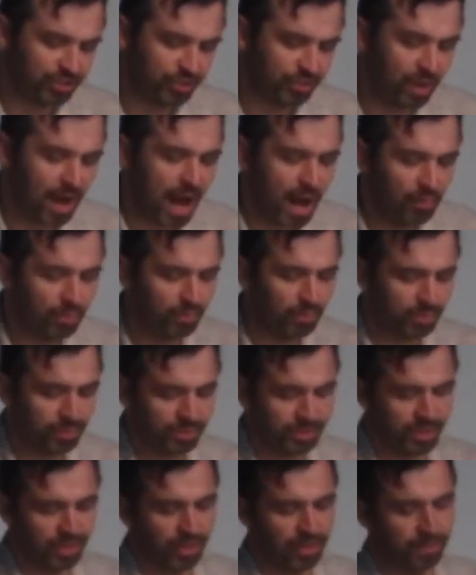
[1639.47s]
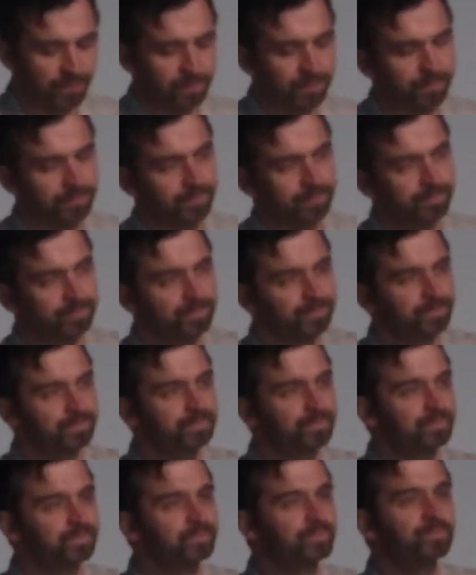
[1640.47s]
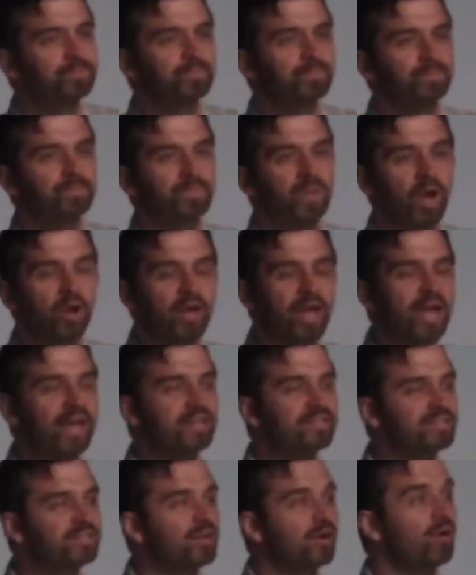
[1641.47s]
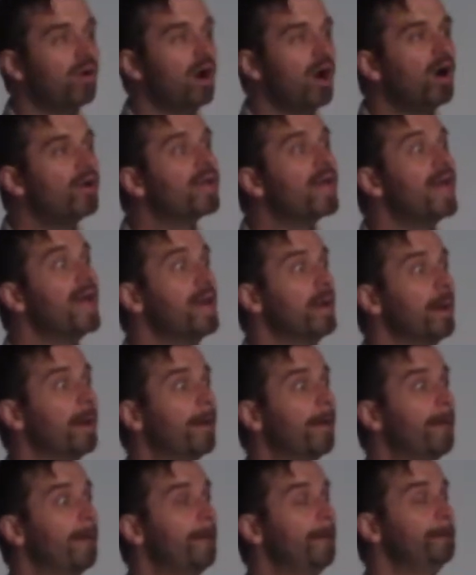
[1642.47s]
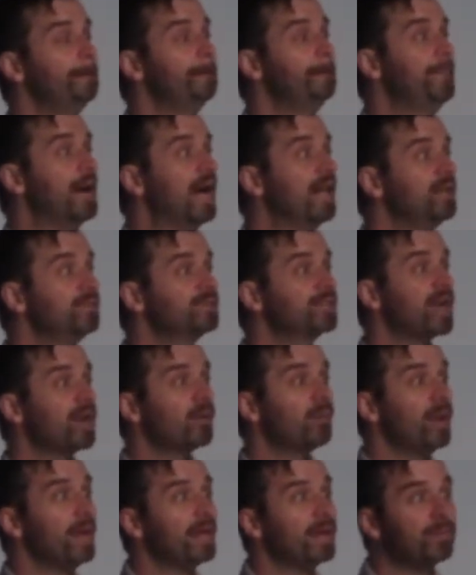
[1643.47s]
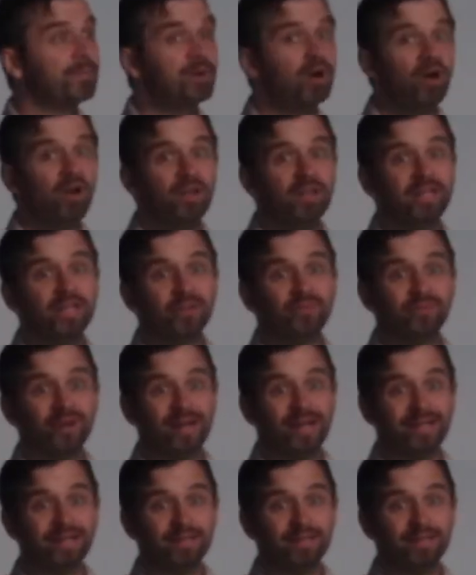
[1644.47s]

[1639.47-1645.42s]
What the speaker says: you, I will return." Okay, Balaam's got a wake-up call here, right?